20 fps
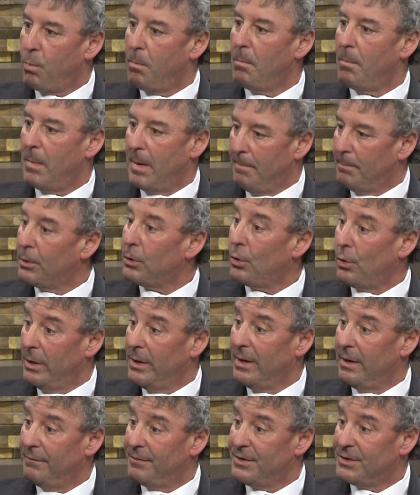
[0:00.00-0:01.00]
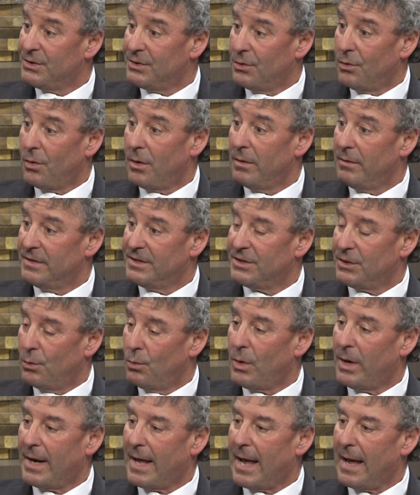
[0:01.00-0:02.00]
employee of the store as to
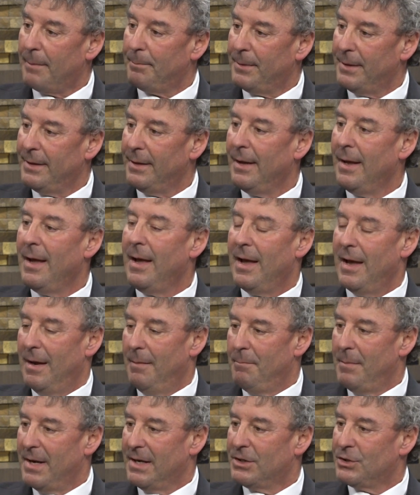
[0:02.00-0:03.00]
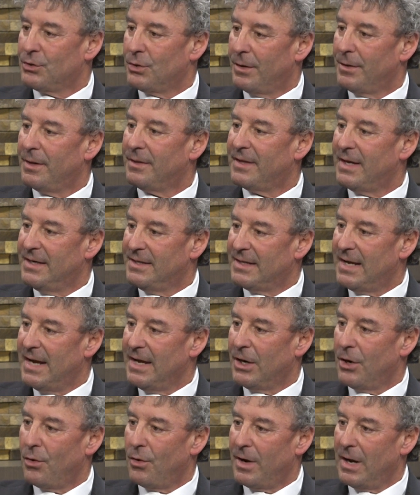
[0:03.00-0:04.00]
what happened, and make sure that they
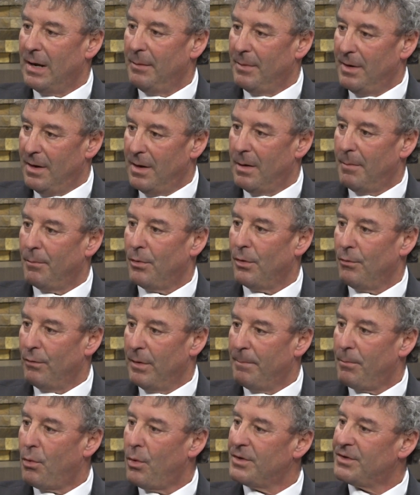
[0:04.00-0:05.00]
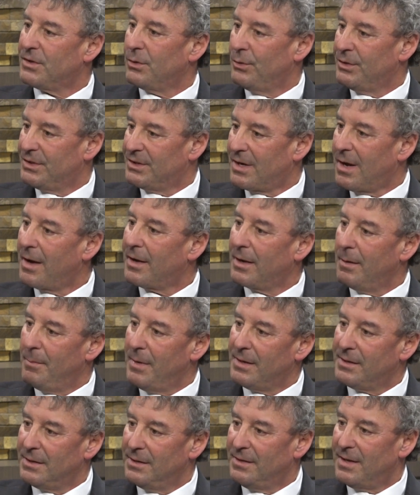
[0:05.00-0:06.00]
take your name and number and report so it's
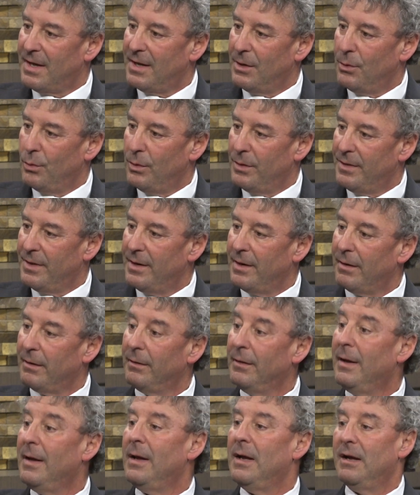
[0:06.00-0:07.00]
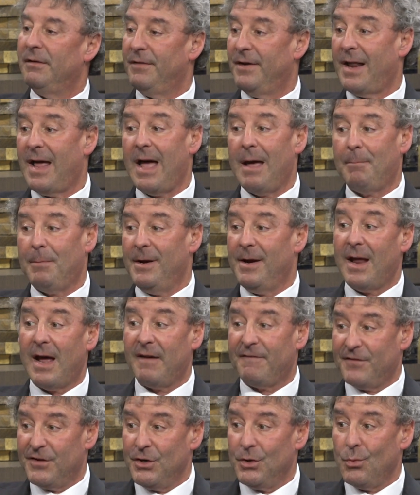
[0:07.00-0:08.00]
documented that you were there. If it happened
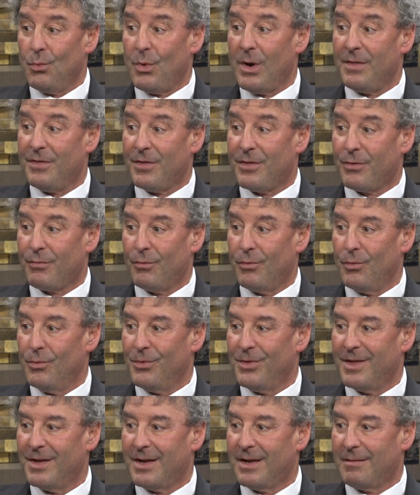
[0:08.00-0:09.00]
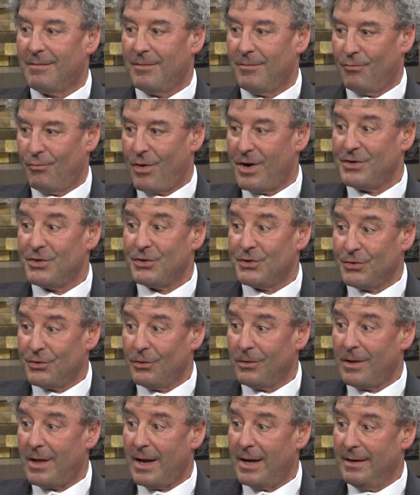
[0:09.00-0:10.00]
after you went through the
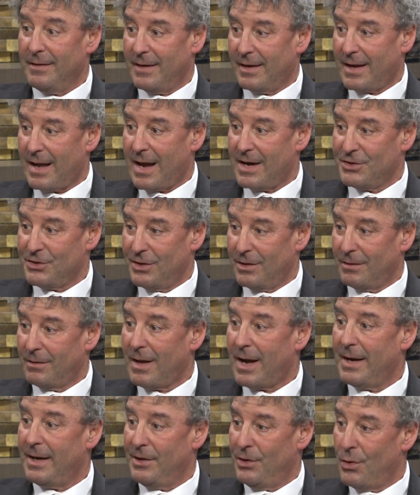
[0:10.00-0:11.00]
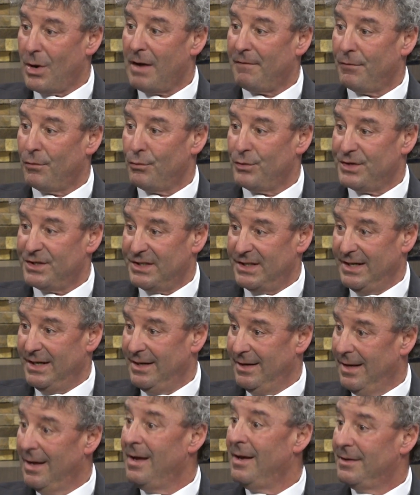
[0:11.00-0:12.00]
register line, the cashier line, and you have a
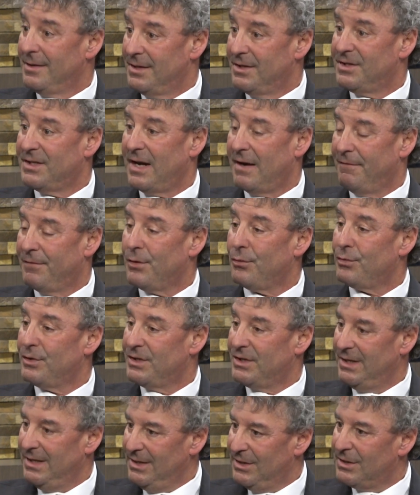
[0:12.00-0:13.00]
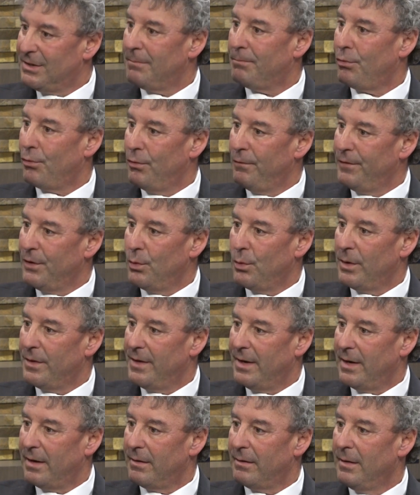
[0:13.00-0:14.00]
receipt, to save the receipt to prove you were
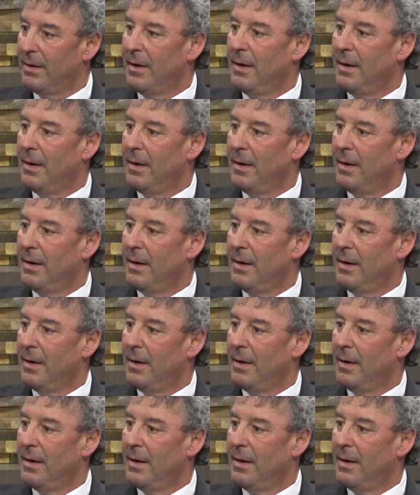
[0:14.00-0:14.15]
there.